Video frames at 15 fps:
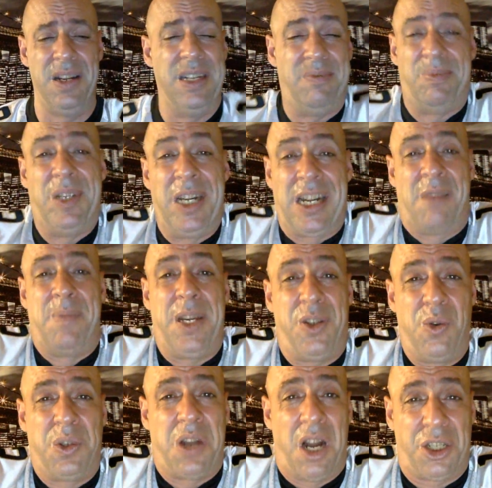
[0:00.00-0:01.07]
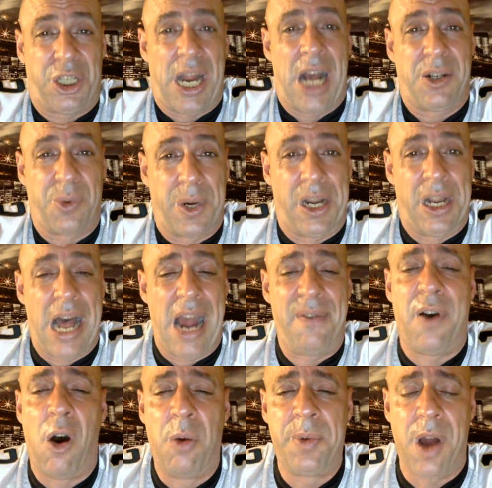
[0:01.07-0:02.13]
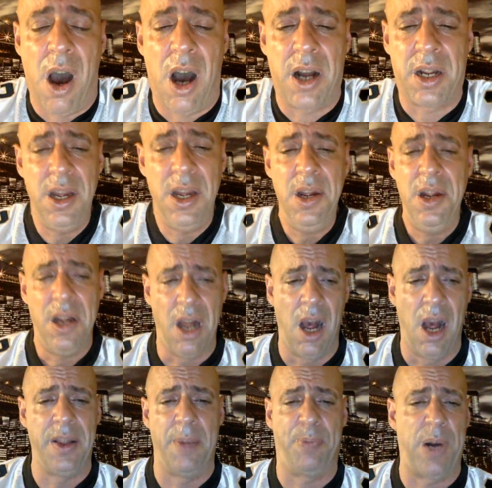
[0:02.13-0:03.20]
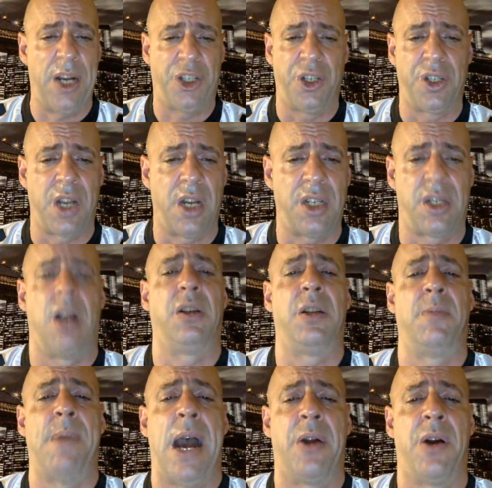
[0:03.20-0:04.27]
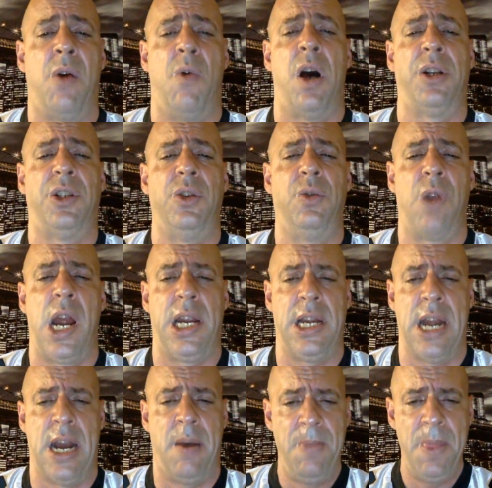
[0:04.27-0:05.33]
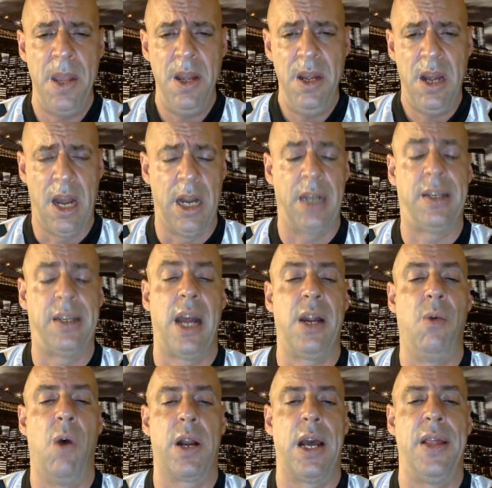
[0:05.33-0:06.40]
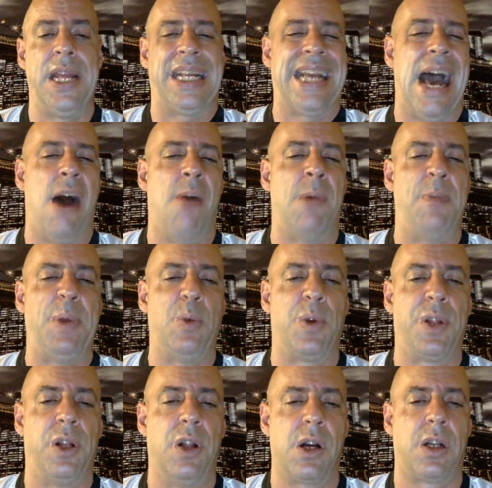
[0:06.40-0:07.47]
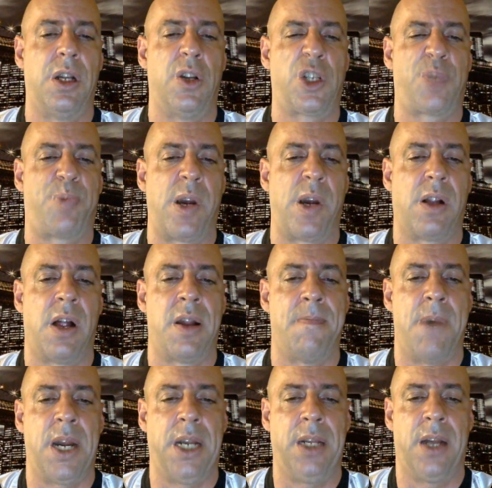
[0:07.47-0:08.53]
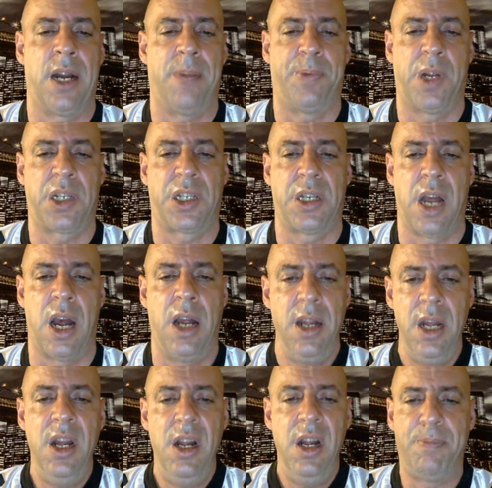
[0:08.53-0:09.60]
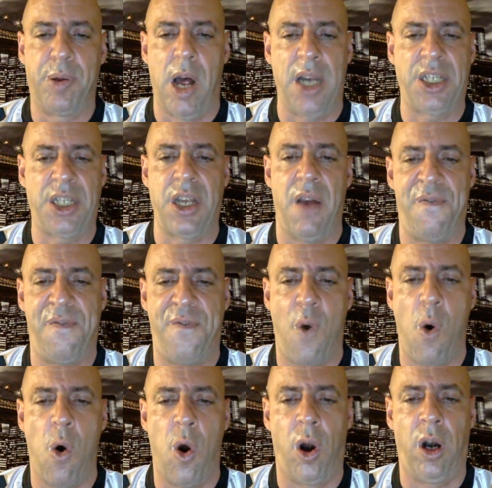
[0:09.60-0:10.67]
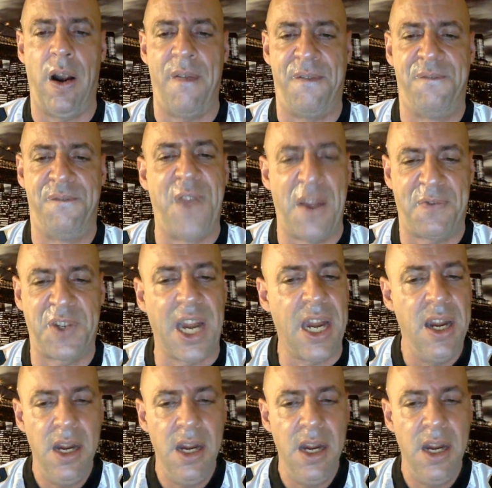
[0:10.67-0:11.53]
you give me 2 touchdowns with a live home dog. The pressure's going to start to mount on Wazoo right now. And I'll tell you what, I think Cal might be worth a little sprinkle on the money line at plus 450,